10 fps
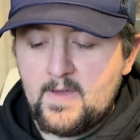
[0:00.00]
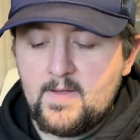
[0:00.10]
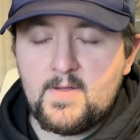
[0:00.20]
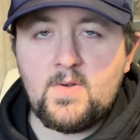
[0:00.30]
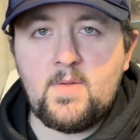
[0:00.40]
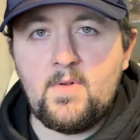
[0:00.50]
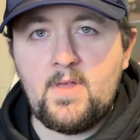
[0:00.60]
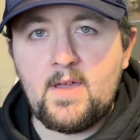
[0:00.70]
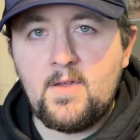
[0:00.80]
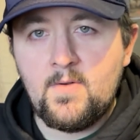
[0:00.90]
So at a
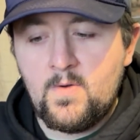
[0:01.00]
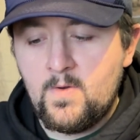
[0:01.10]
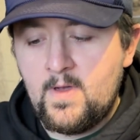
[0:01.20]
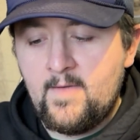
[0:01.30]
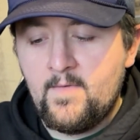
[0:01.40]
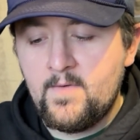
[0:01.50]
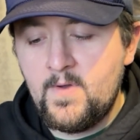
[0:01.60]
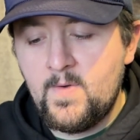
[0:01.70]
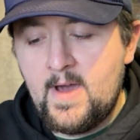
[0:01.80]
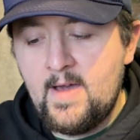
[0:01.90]
molecular level,
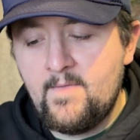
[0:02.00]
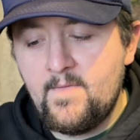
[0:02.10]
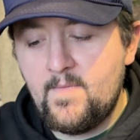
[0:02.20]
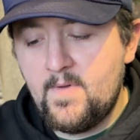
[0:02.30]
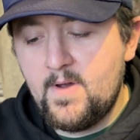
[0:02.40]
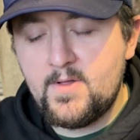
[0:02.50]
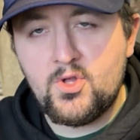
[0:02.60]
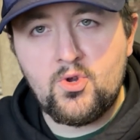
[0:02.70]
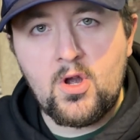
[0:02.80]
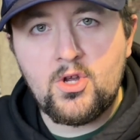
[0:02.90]
you have a
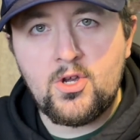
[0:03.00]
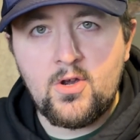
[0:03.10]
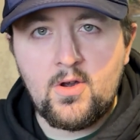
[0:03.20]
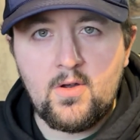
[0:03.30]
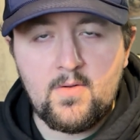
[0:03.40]
structure